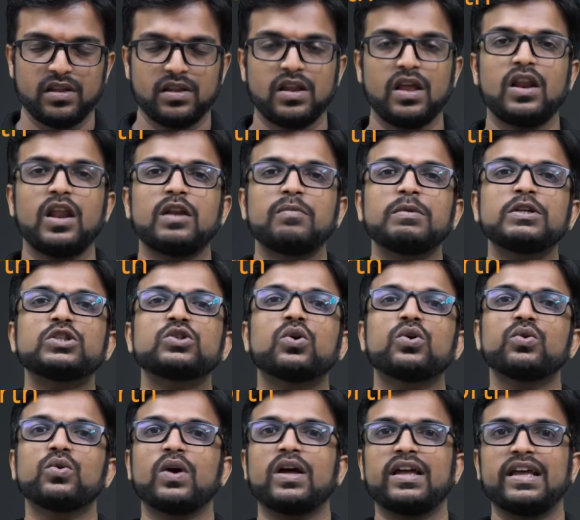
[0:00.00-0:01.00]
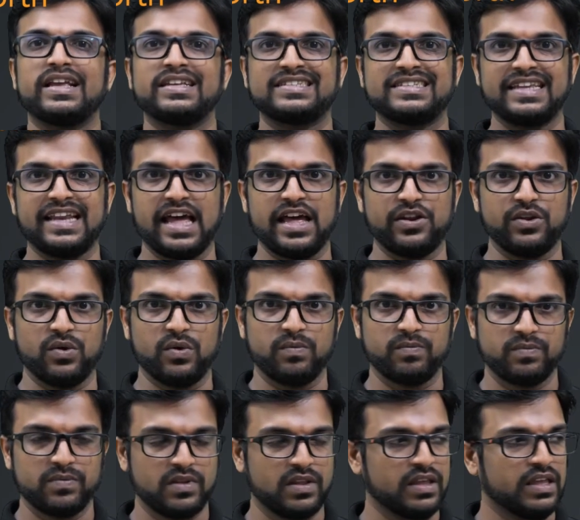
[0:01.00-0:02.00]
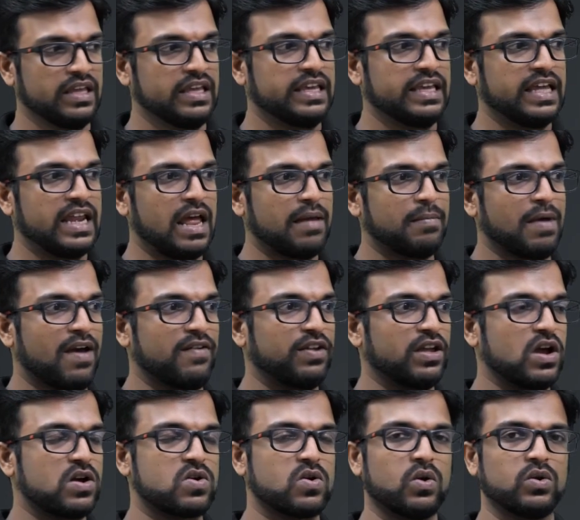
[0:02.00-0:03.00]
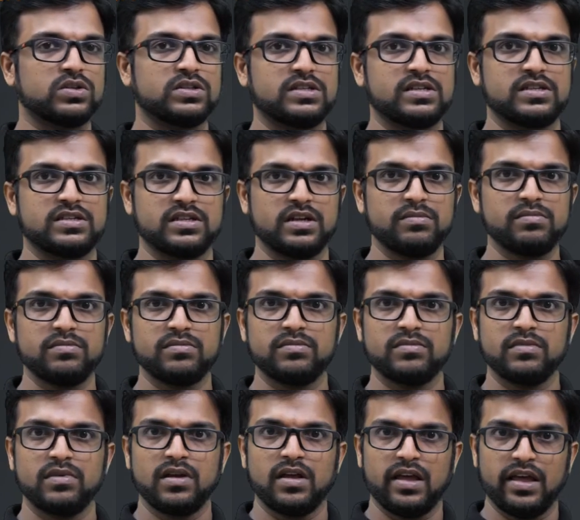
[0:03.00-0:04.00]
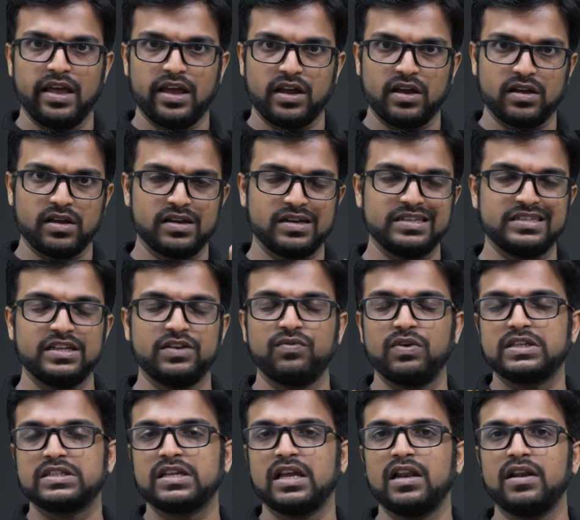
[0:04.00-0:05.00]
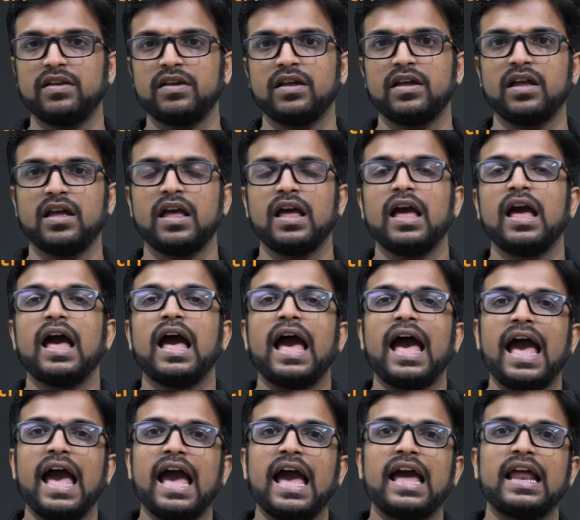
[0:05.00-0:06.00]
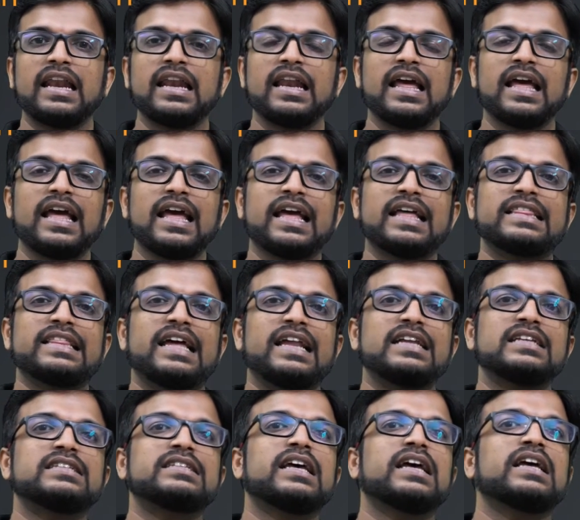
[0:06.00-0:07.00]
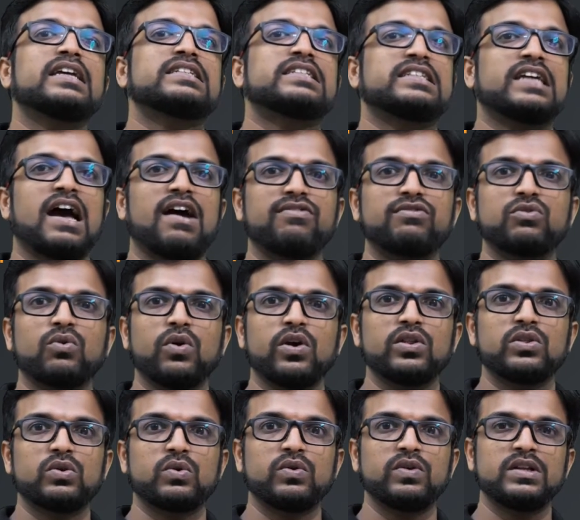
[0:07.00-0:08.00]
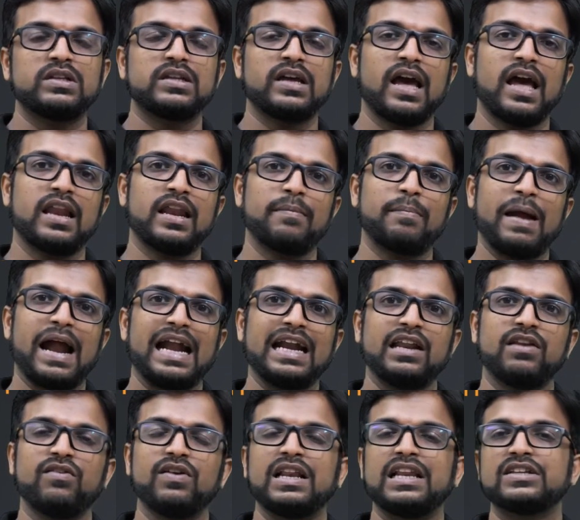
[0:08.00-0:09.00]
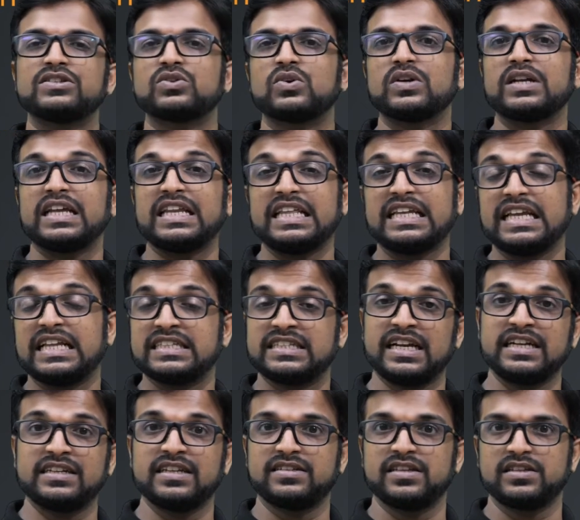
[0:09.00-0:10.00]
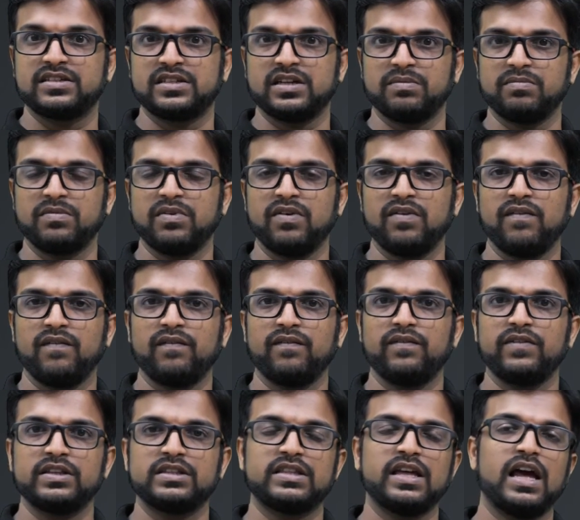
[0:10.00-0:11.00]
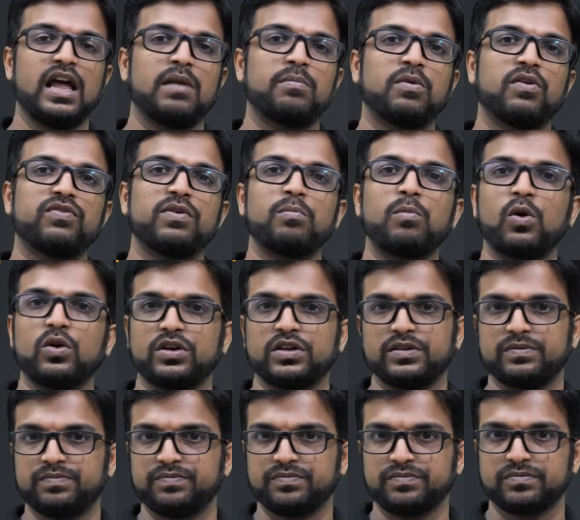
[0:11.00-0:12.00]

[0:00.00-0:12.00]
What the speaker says: Now let me show you a scenario. Here I am having a closed system, a rigid vessel, and there is a shaft going through it, and a paddle wheel is rotating inside the system with the help of a motor.